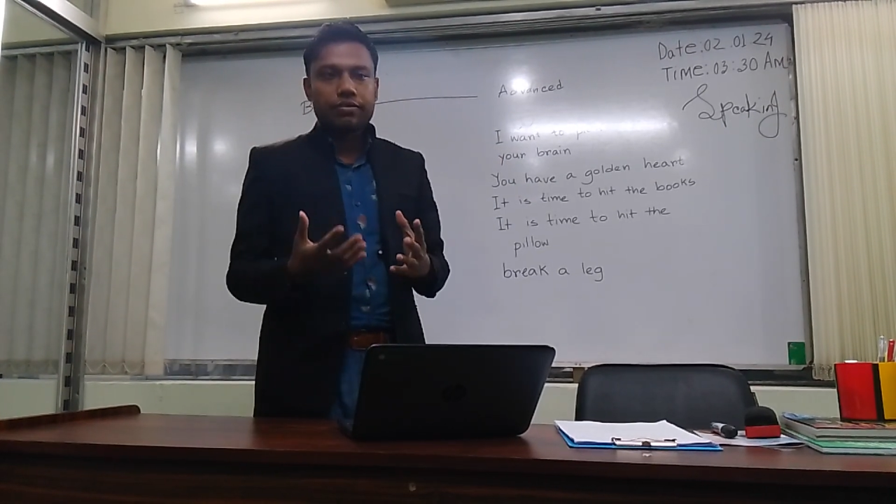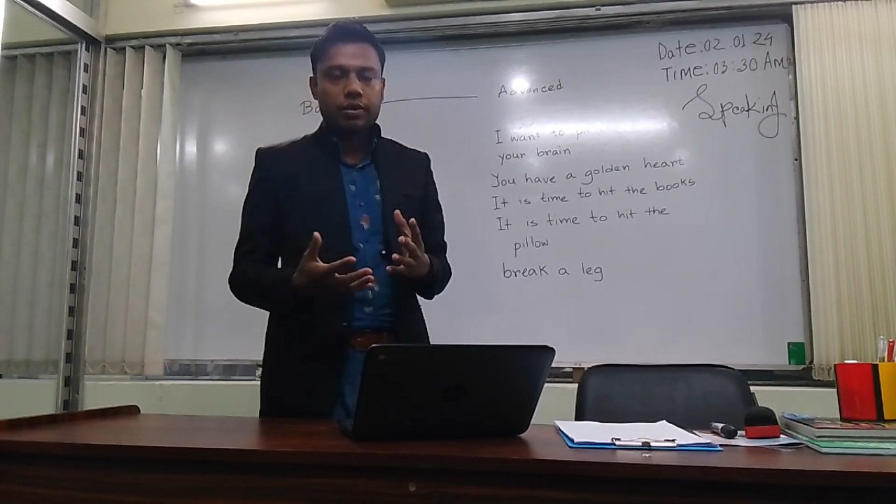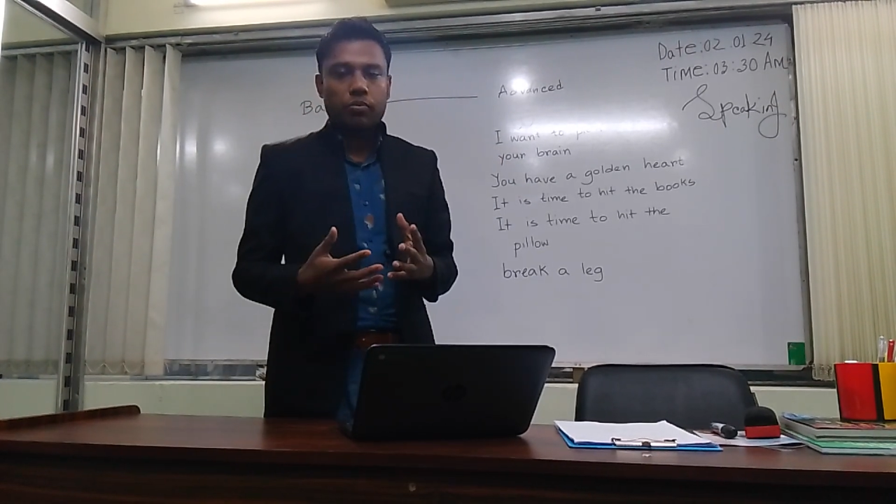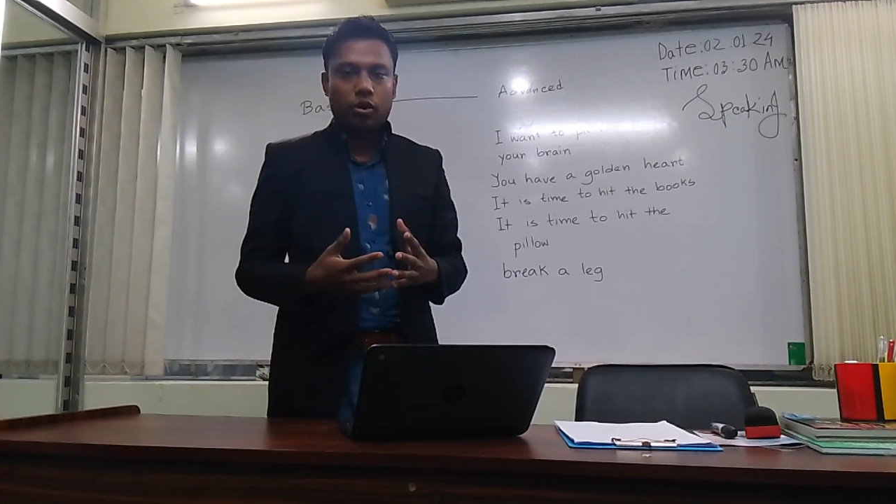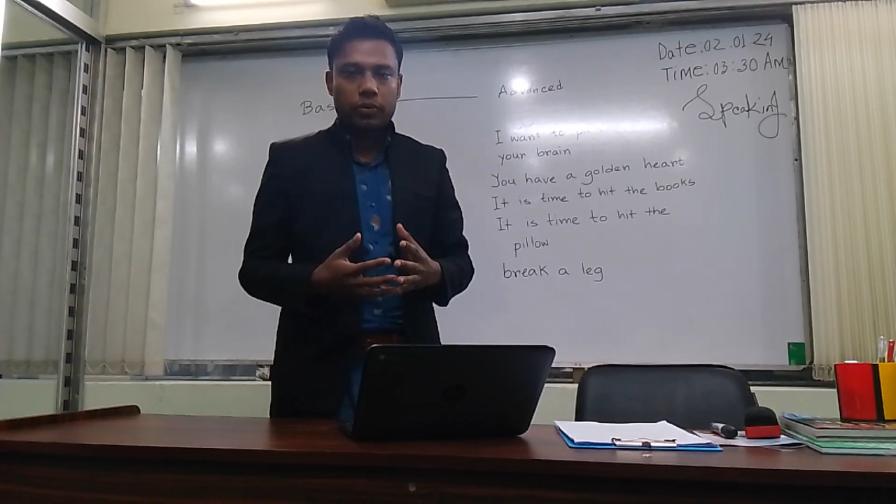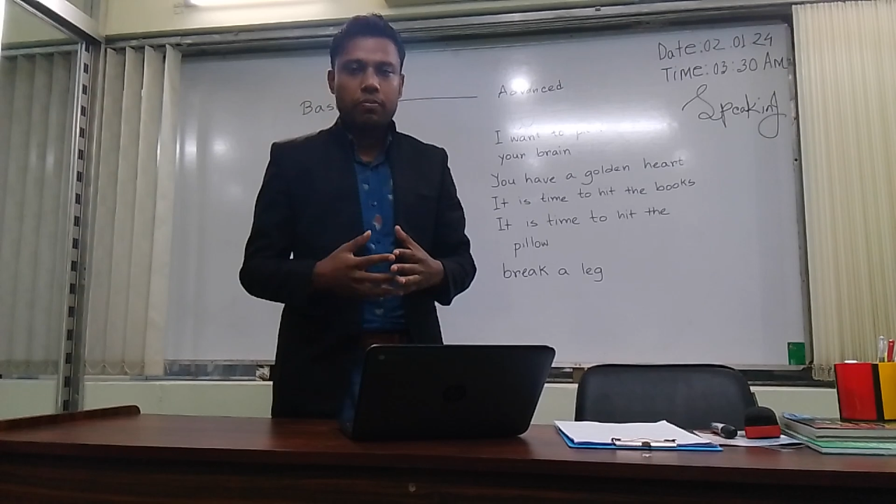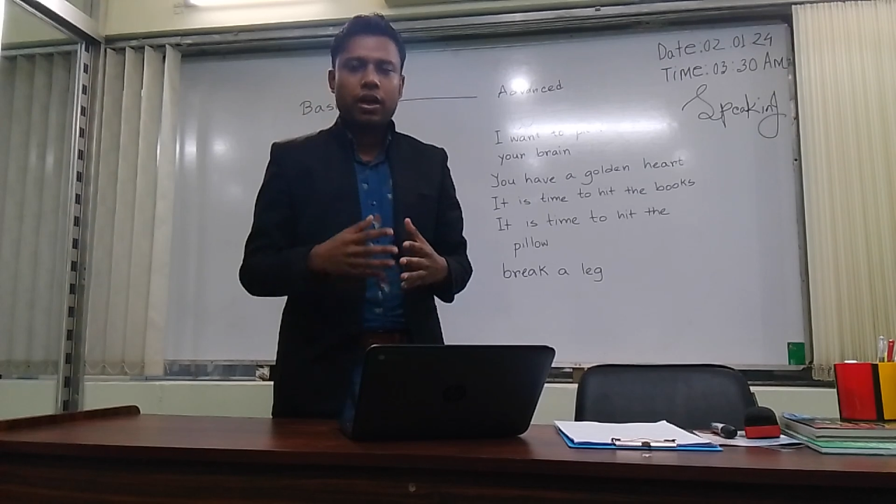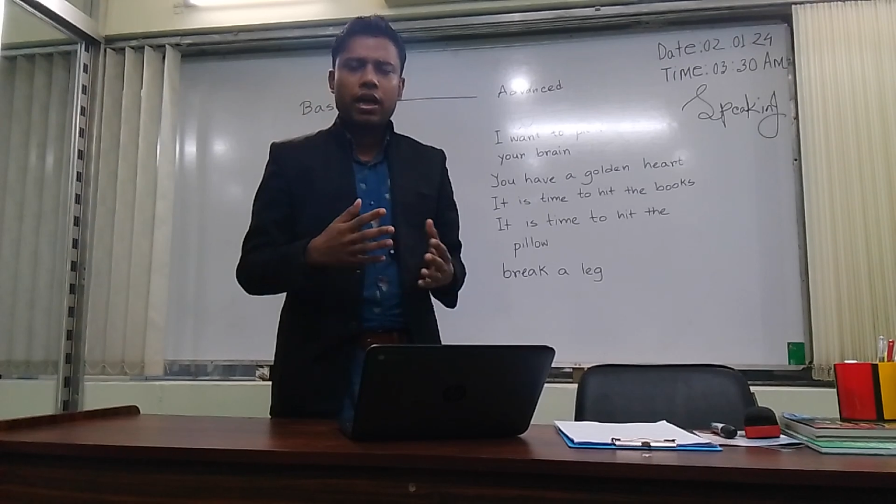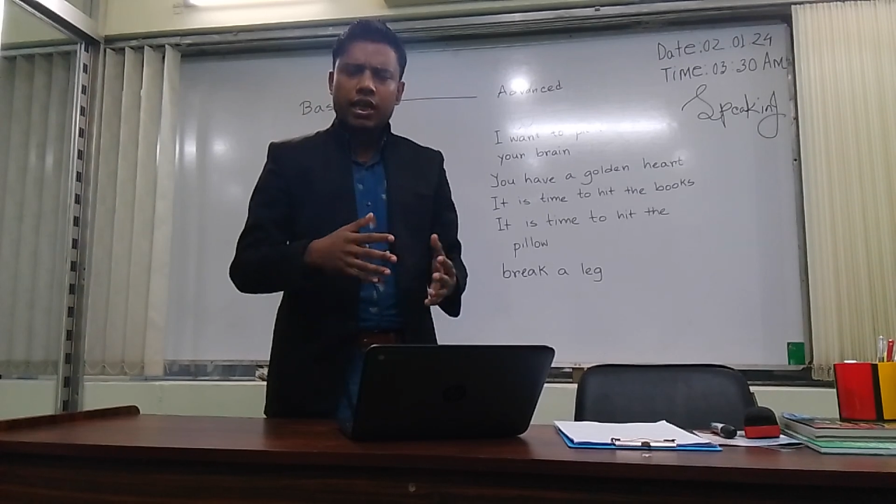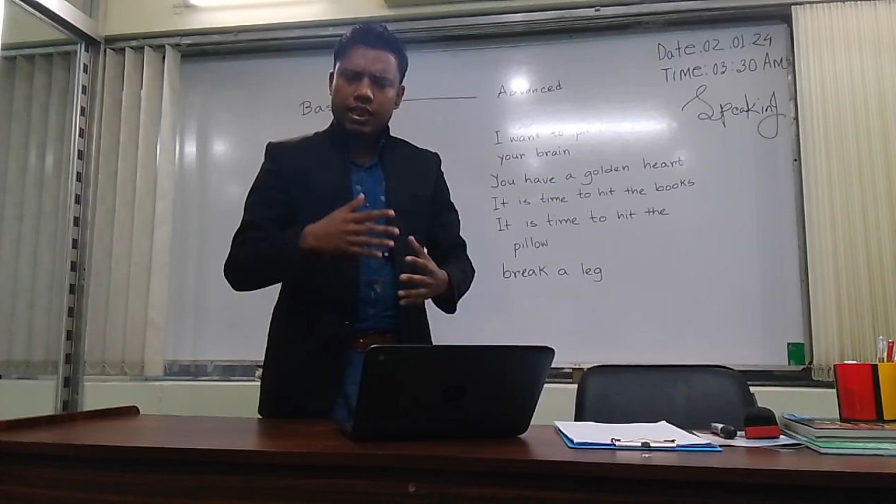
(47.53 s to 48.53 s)
level format?
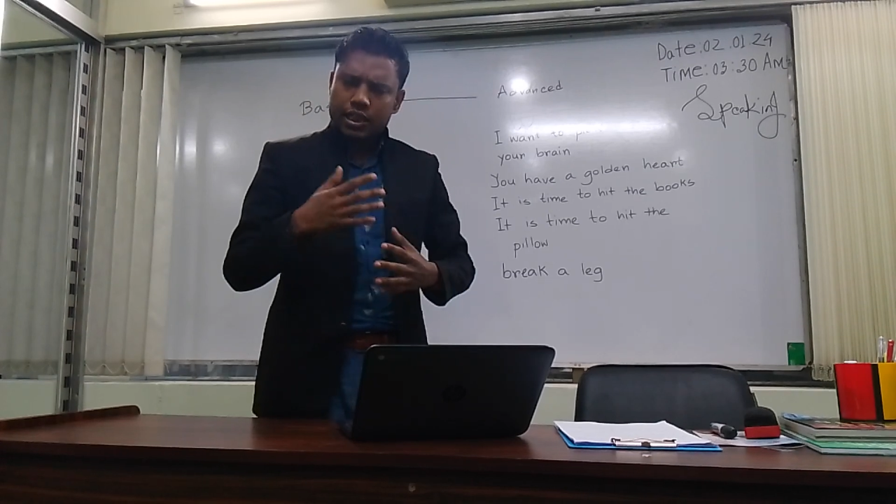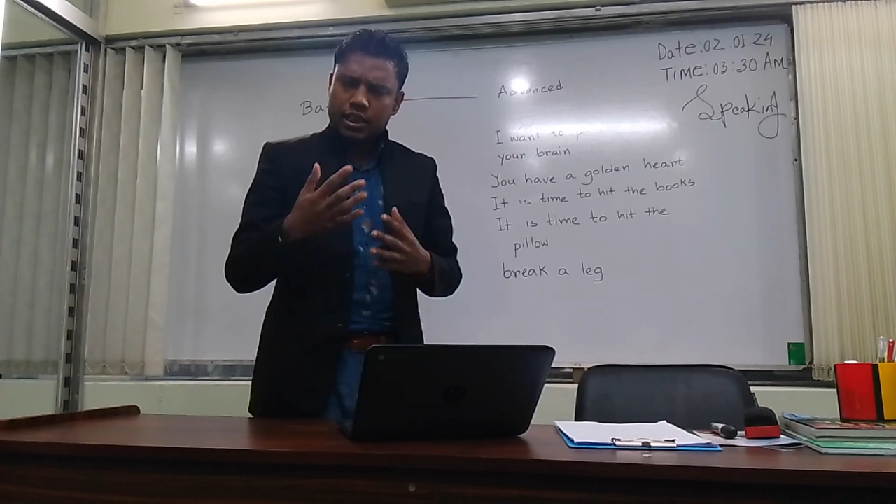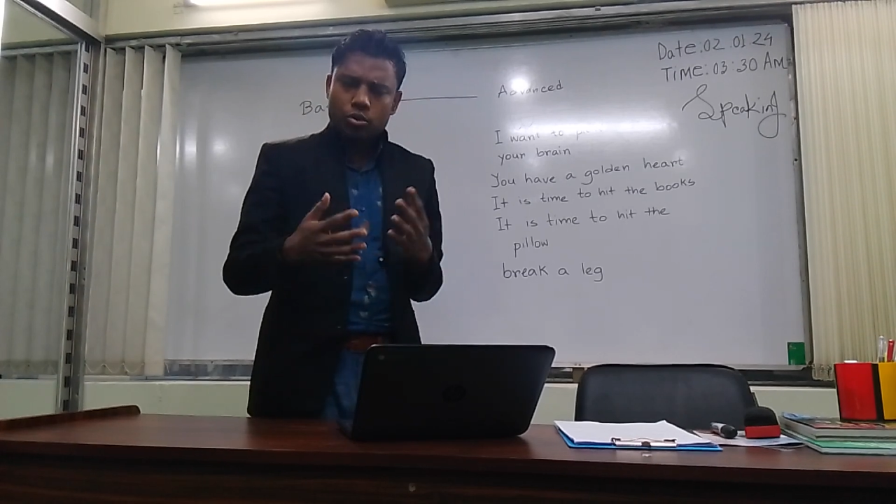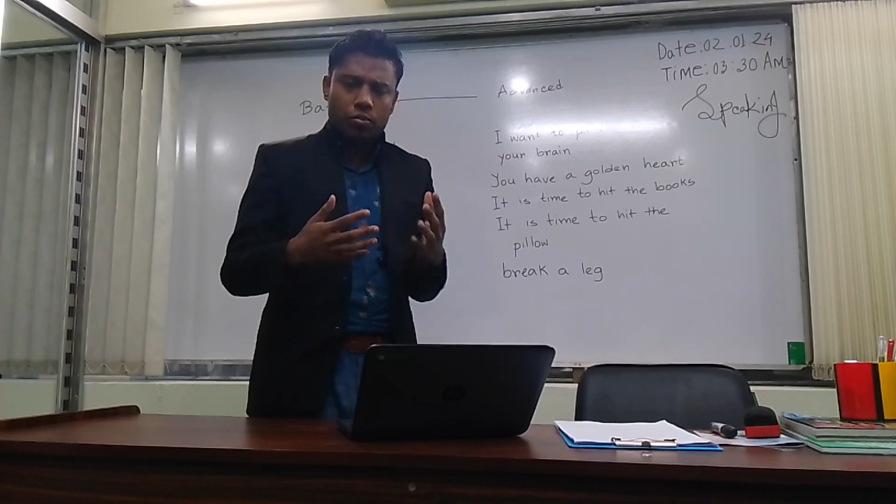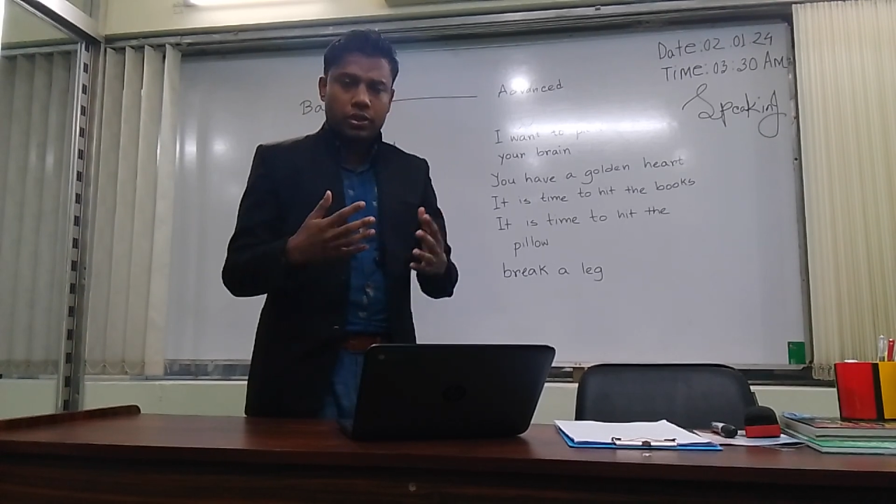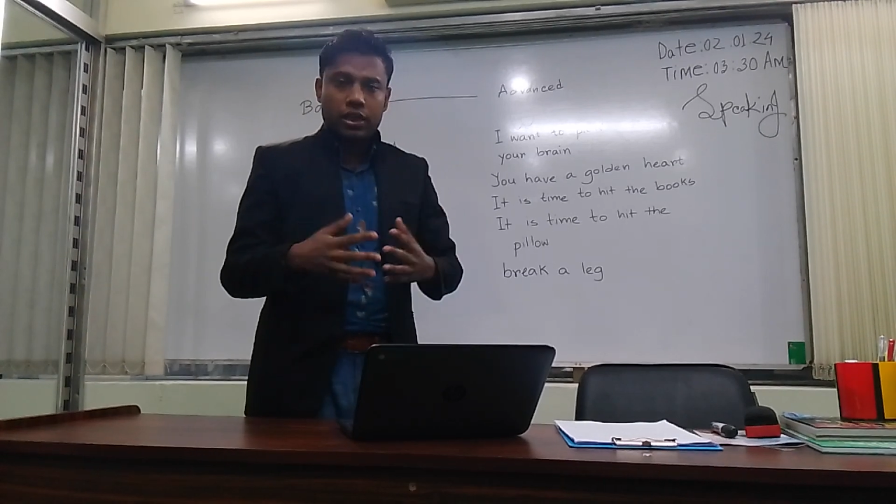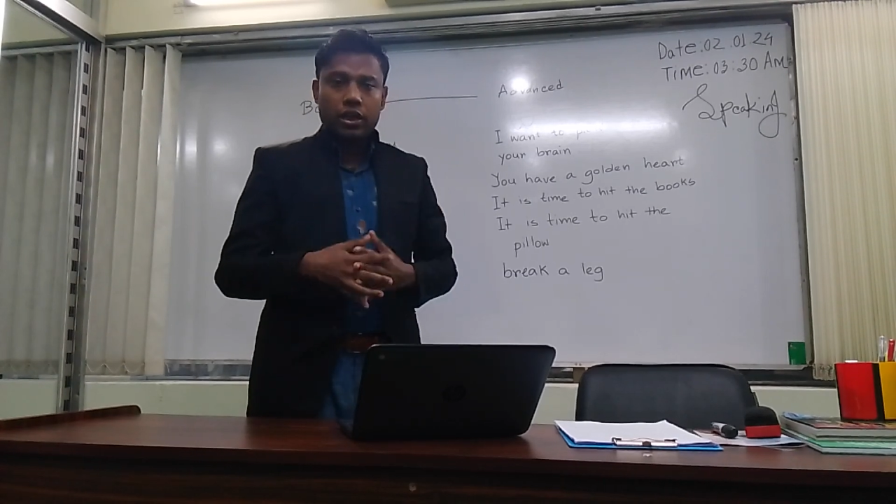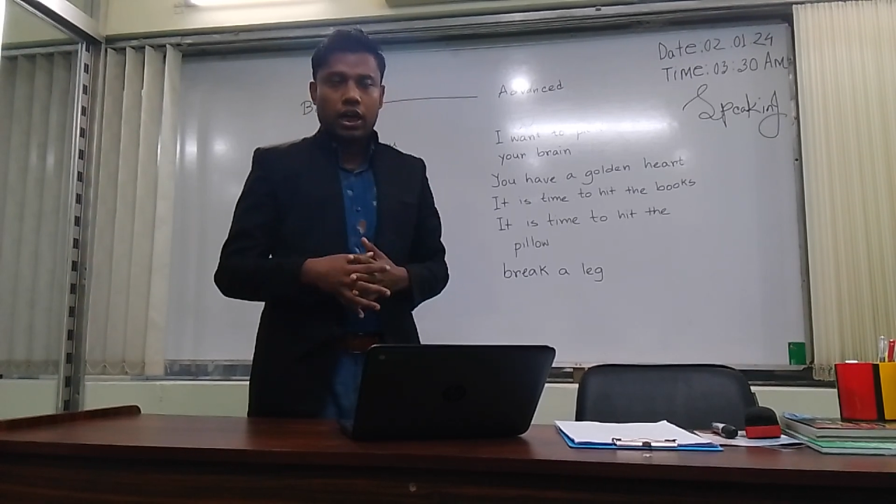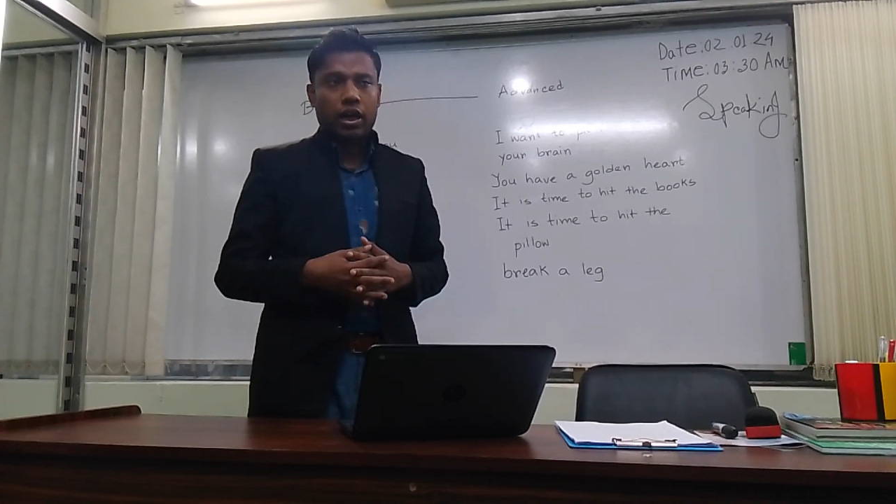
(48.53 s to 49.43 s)
But it will be